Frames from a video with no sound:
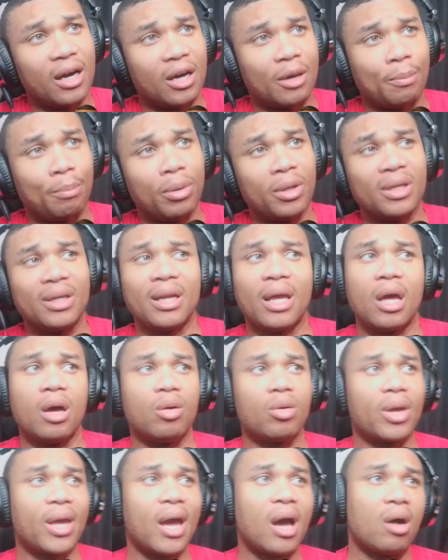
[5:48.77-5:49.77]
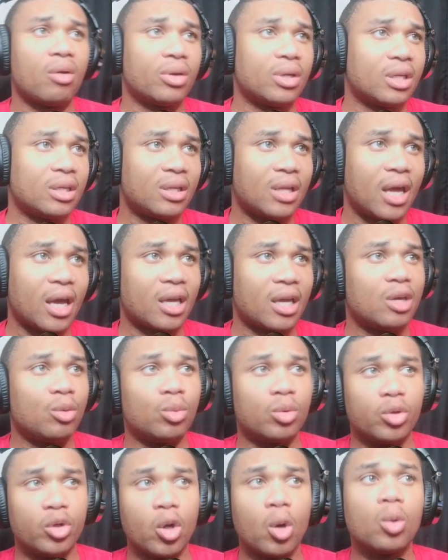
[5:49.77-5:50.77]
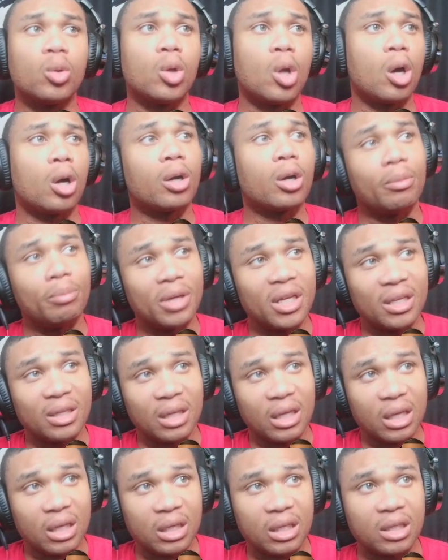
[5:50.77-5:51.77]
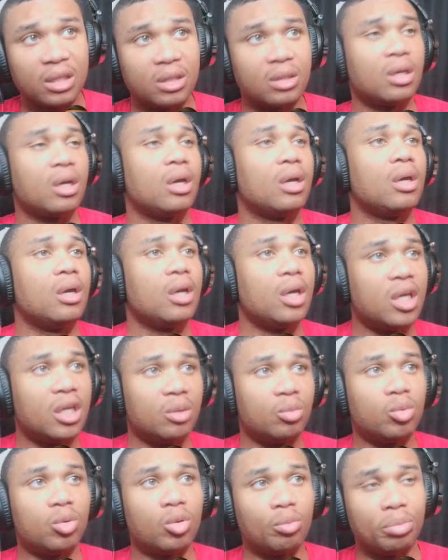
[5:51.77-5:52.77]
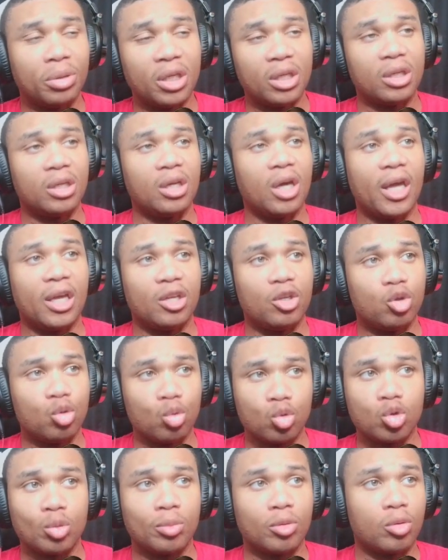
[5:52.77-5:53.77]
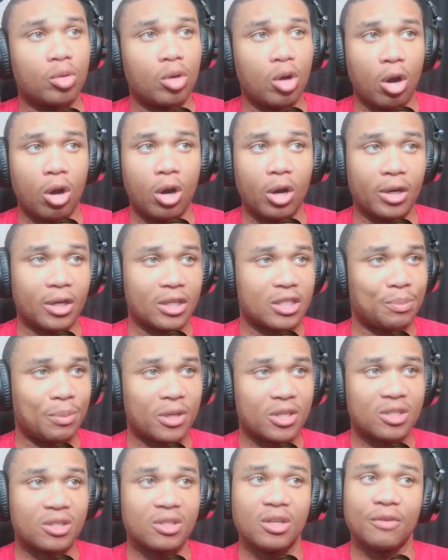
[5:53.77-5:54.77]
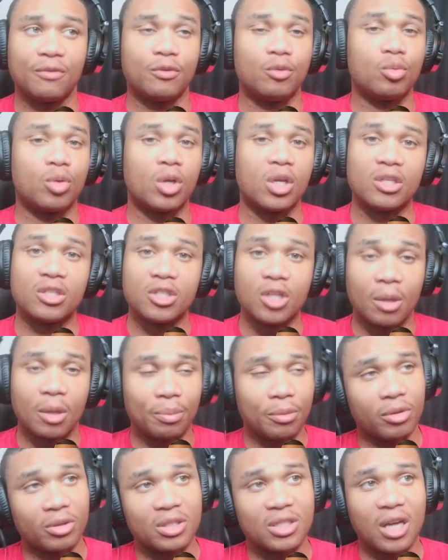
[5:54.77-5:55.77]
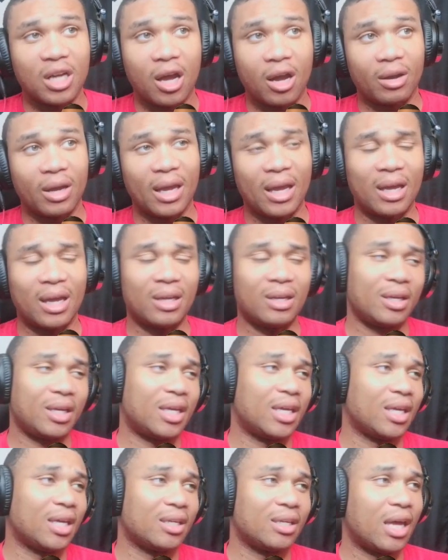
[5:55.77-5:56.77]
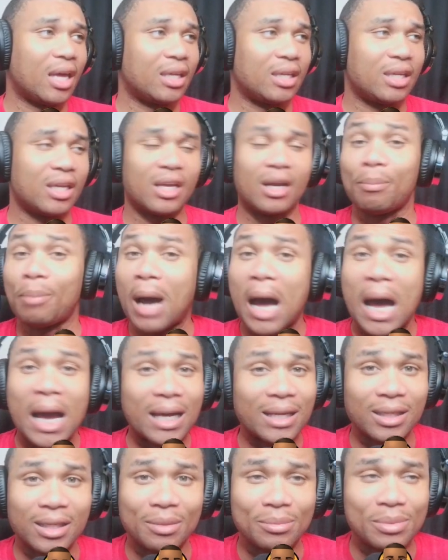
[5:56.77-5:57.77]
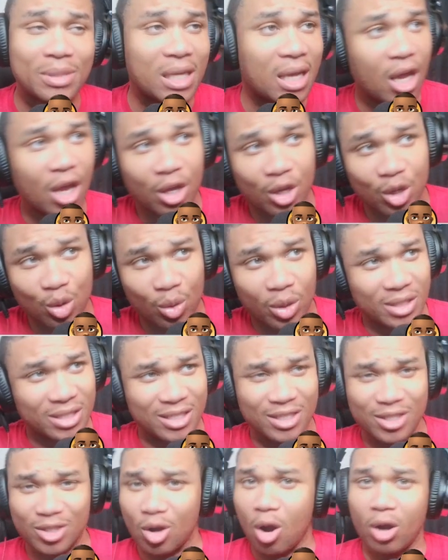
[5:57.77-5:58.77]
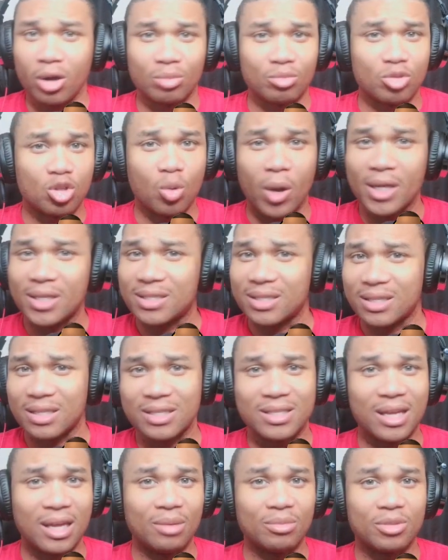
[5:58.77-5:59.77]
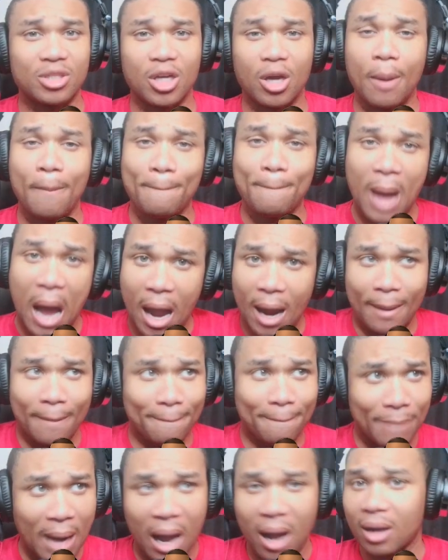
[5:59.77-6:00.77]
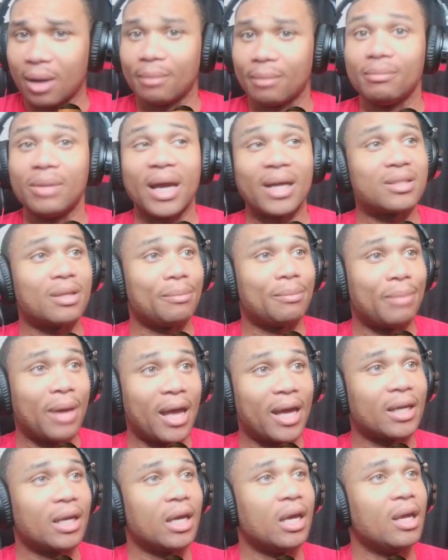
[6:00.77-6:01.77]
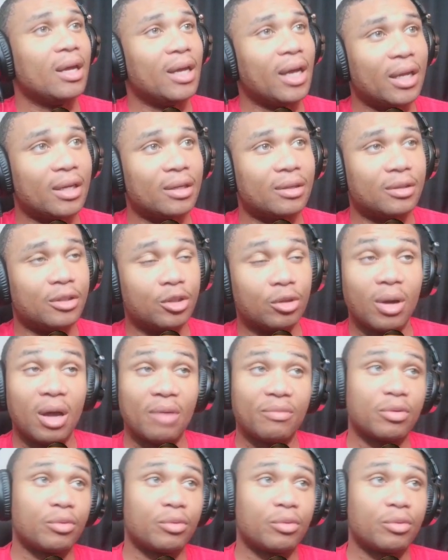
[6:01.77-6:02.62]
putting Hell Cow in the deck, he will no longer be an idiot. He will be a usable card, especially if you can dump your entire hand and get Apocalypse. You could discard him twice in the same turn, bang, bang, back to back, and you'll have a